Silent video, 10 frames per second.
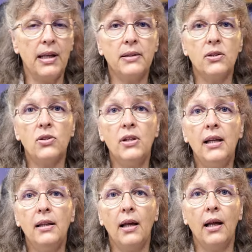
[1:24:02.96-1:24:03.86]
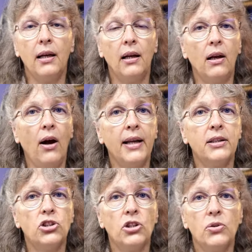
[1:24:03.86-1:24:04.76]
Let's see that
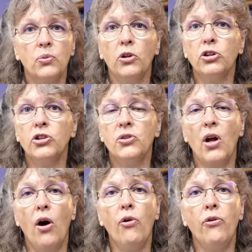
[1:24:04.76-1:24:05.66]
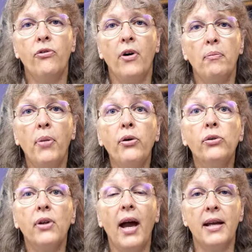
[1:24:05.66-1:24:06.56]
light just washes over
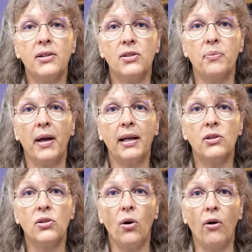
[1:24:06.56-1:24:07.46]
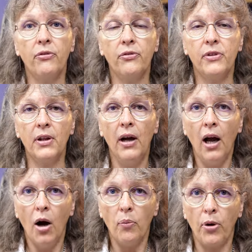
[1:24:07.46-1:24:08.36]
both aspects of the
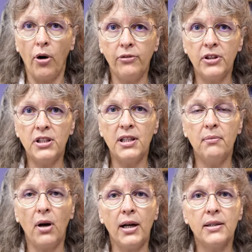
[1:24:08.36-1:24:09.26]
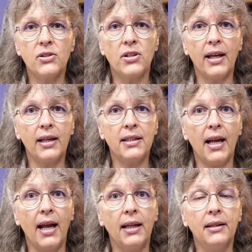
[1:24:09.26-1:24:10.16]
poverty mindset
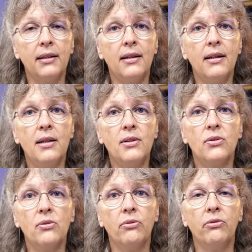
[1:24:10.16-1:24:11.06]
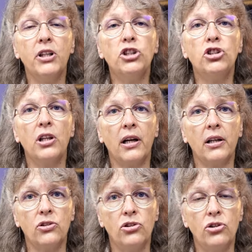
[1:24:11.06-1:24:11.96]
and this rich,
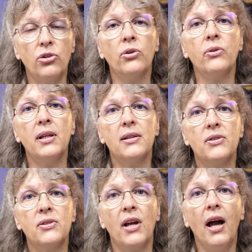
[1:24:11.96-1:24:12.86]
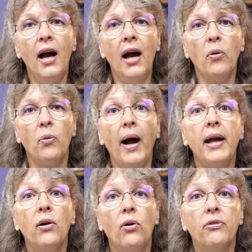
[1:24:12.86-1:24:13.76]
luxurious
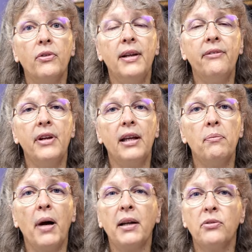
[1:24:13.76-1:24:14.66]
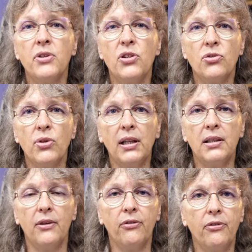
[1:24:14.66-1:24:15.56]
way of living, but
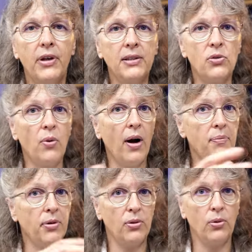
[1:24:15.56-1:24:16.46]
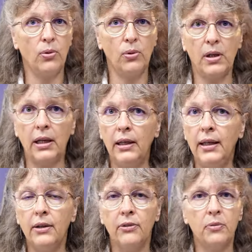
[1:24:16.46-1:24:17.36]
restrictive. Let's wipe it all,
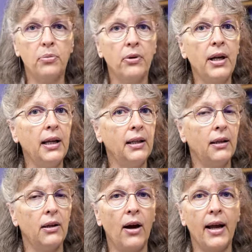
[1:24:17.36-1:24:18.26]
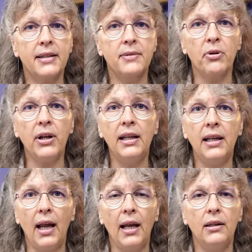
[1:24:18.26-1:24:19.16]
clear it, bring in light, bring
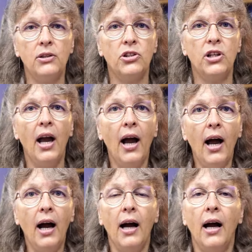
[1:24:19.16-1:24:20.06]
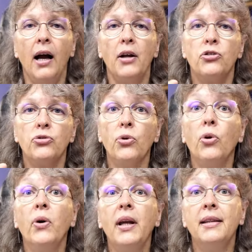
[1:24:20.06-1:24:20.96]
in energy.
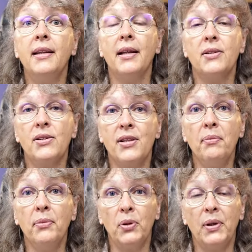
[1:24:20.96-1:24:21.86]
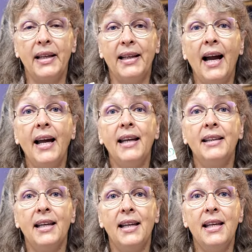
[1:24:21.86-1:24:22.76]
Draw in that symbol
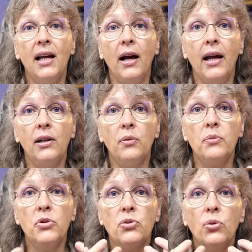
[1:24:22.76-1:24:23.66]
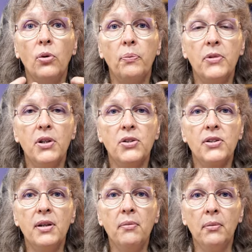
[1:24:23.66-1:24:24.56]
again here and absorb the
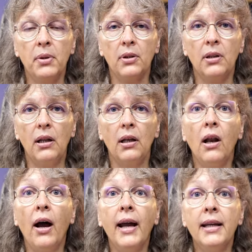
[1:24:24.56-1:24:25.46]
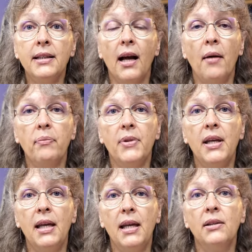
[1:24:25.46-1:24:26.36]
symbol, light up
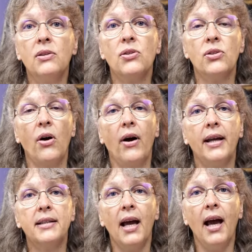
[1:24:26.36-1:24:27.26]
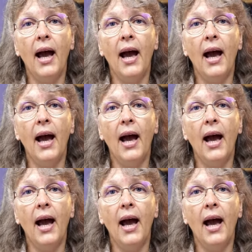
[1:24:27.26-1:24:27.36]
the inside,